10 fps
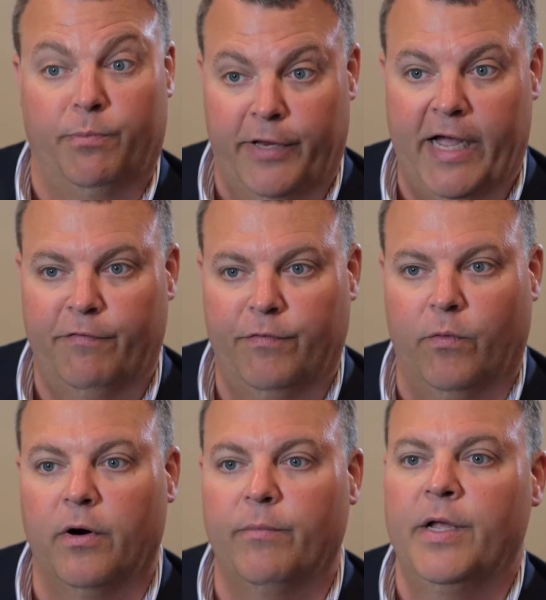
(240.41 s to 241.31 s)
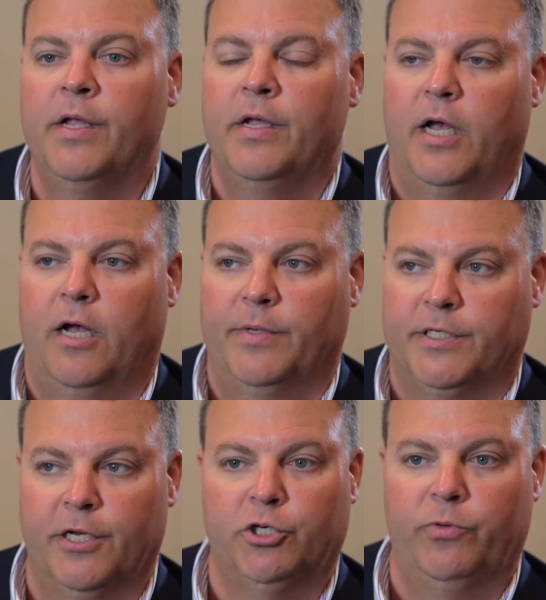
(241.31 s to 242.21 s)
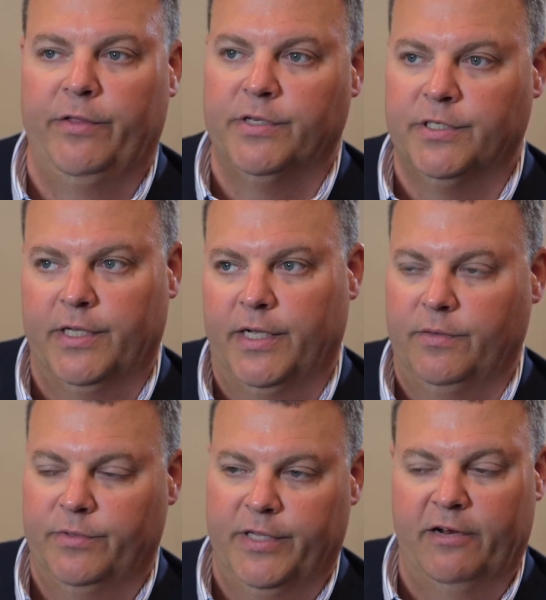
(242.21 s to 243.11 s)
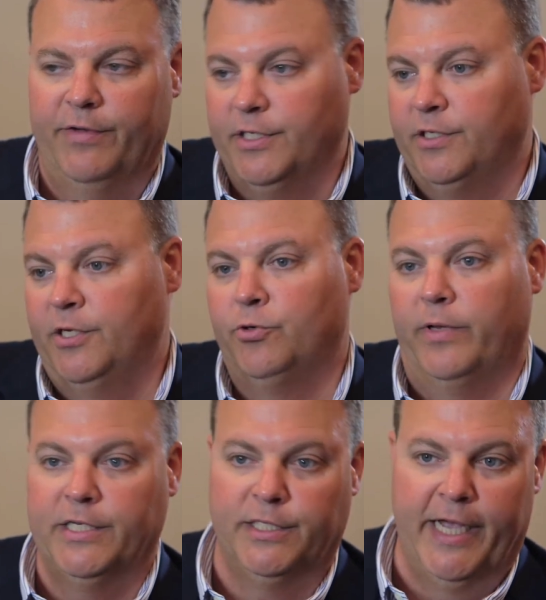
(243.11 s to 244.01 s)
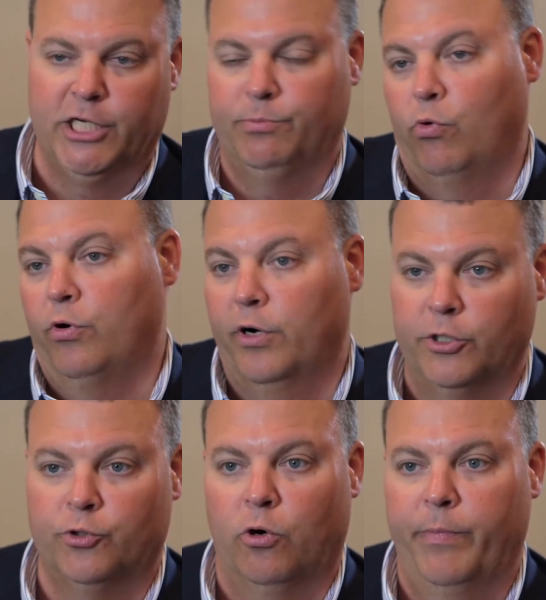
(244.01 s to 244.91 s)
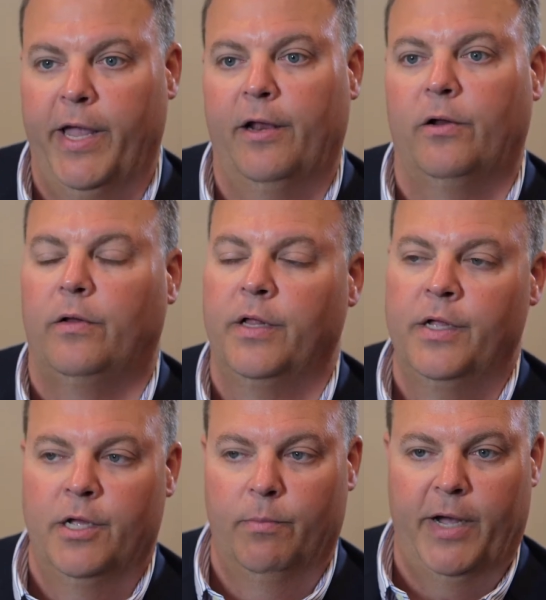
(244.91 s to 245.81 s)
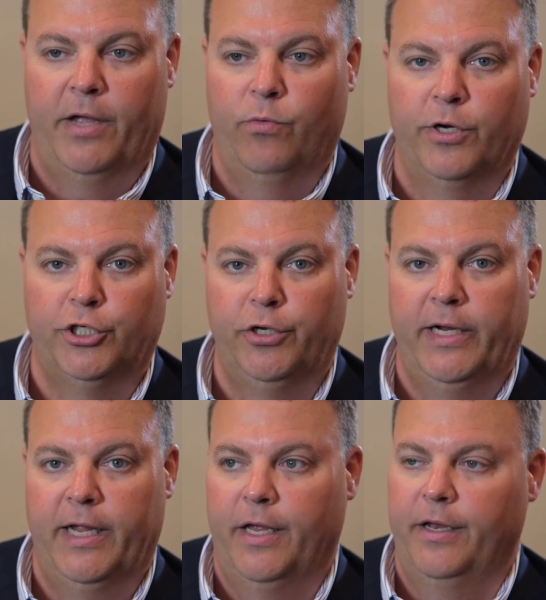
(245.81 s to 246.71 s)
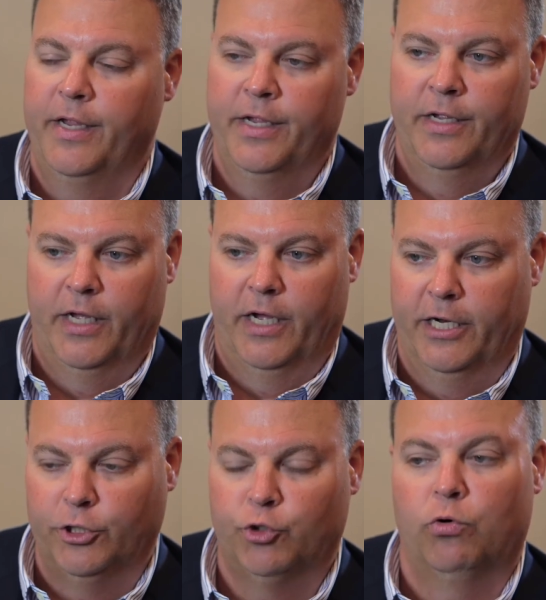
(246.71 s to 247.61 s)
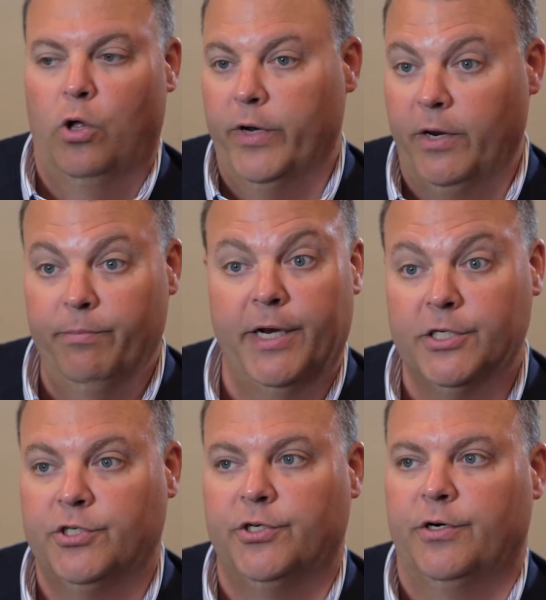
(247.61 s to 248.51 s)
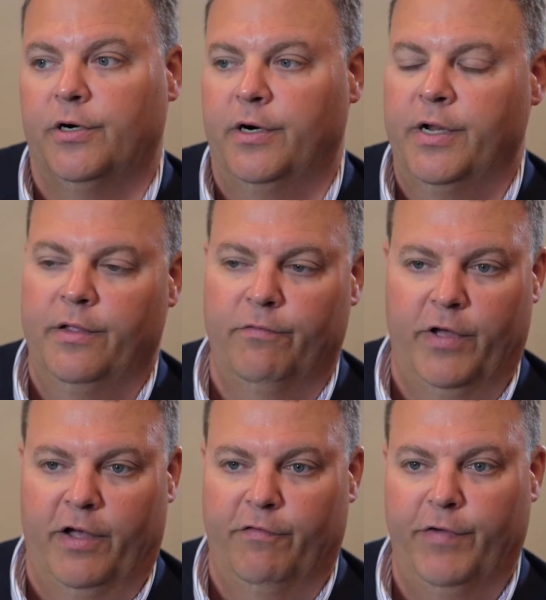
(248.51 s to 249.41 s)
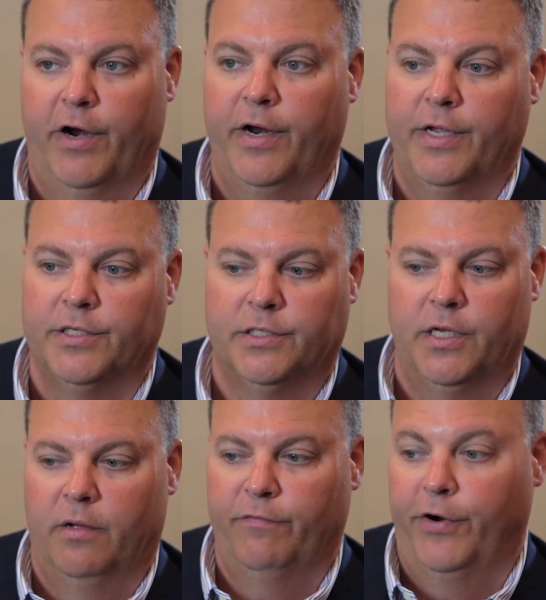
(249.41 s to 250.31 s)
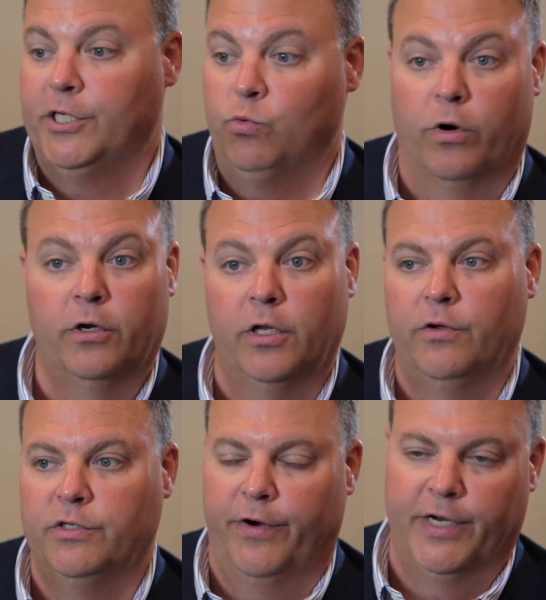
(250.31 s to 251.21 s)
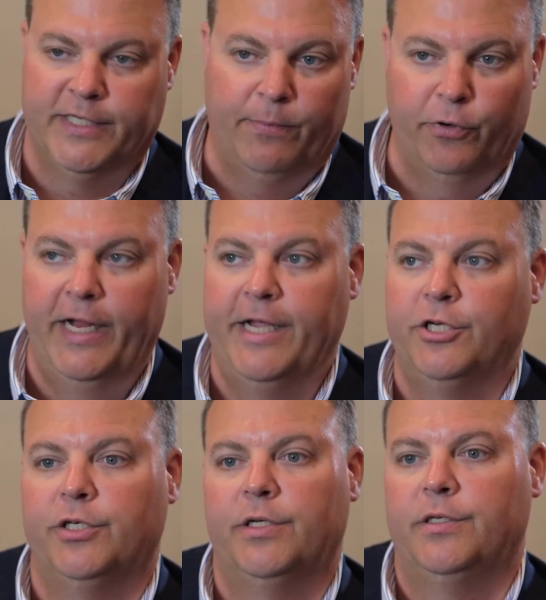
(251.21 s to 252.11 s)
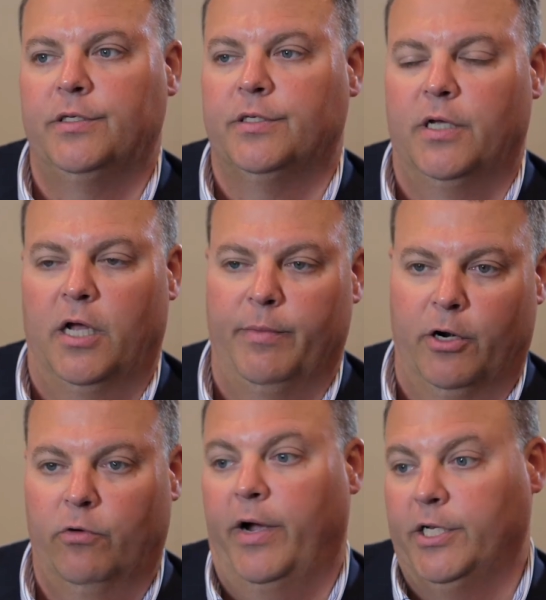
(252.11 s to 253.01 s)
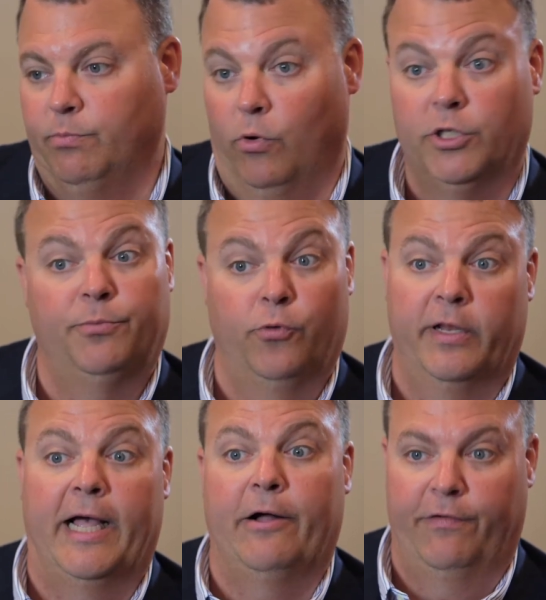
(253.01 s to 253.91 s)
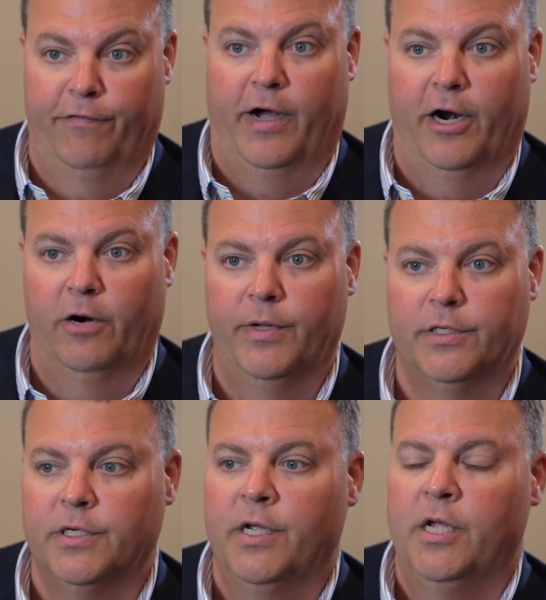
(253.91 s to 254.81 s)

platform. Essentially, think of it as a centralized dashboard or control panel by which you can control and administer various workloads, various applications across multiple cloud environments.